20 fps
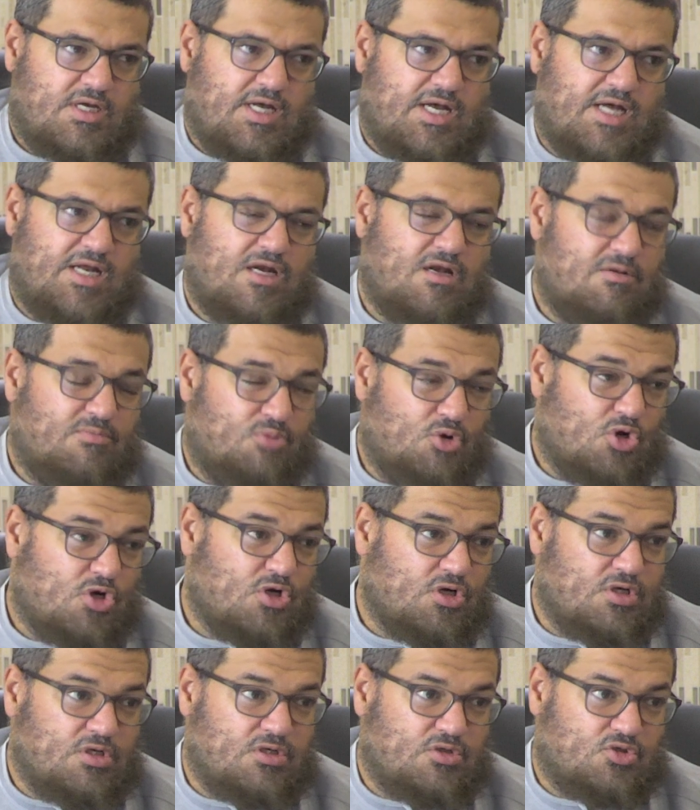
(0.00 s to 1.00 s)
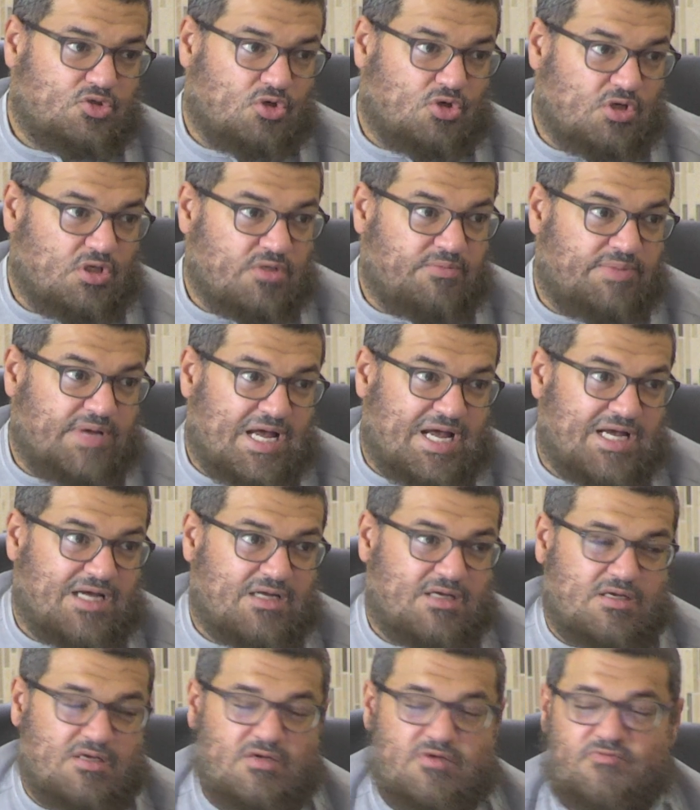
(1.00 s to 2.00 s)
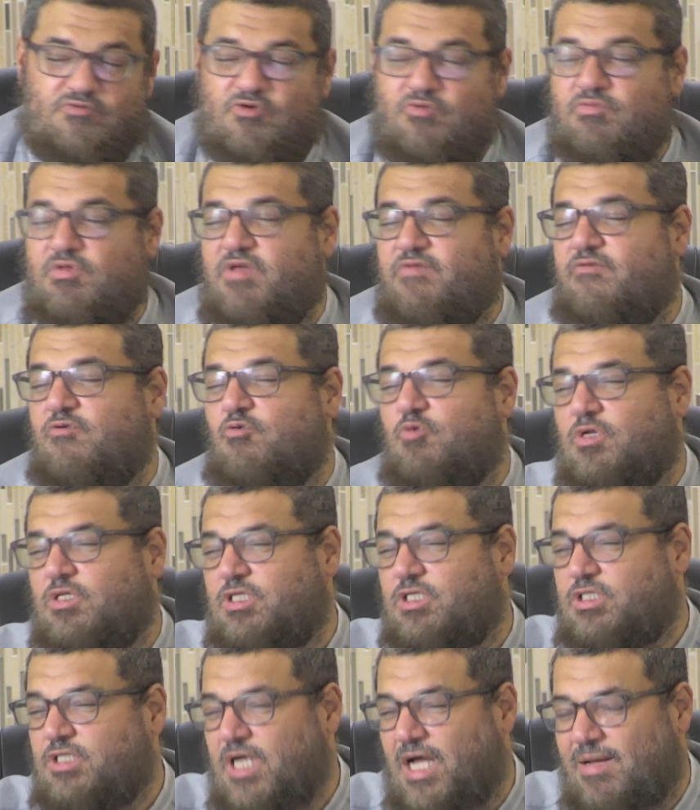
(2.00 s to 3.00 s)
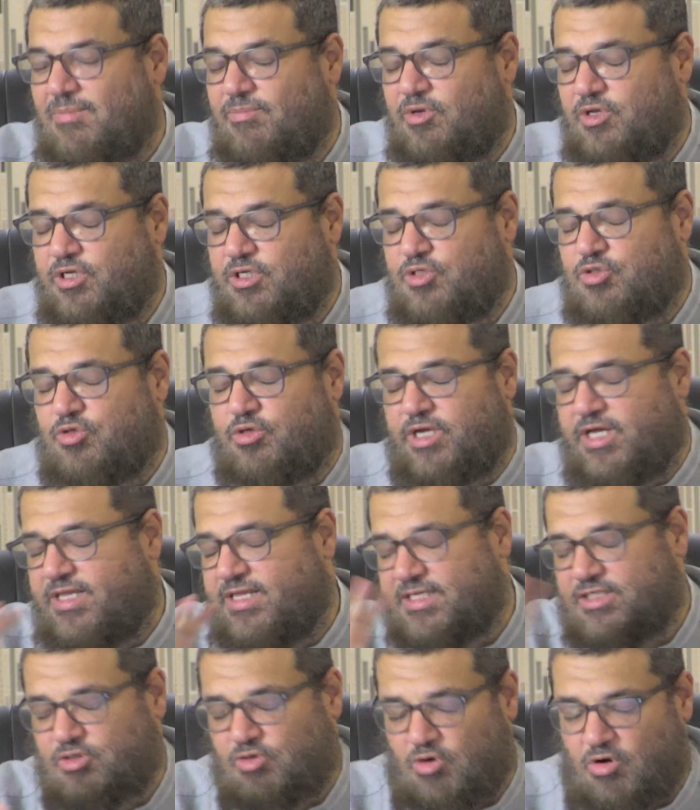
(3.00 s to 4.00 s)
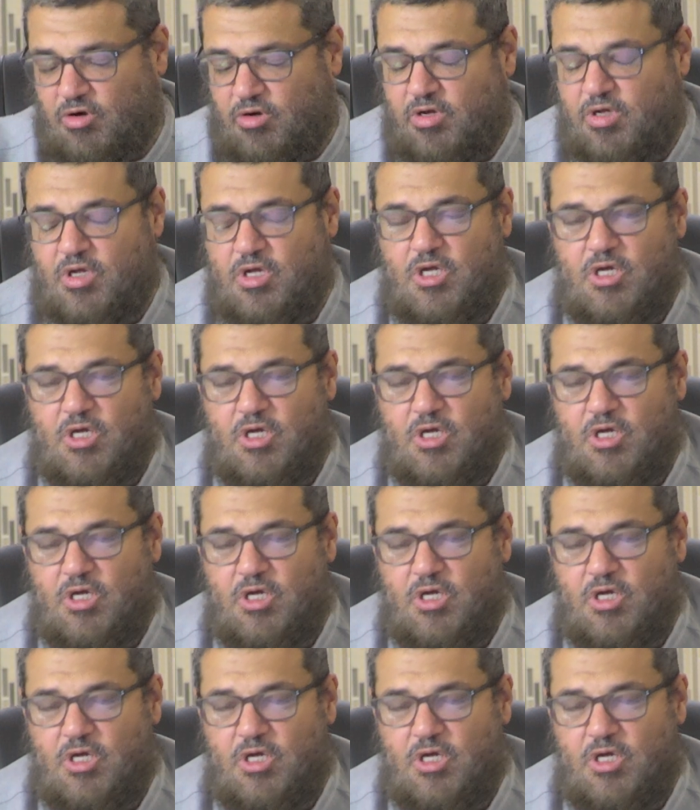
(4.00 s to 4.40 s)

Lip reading: and al-bukhl to hold back from giving what is obligatory, and that's wrong,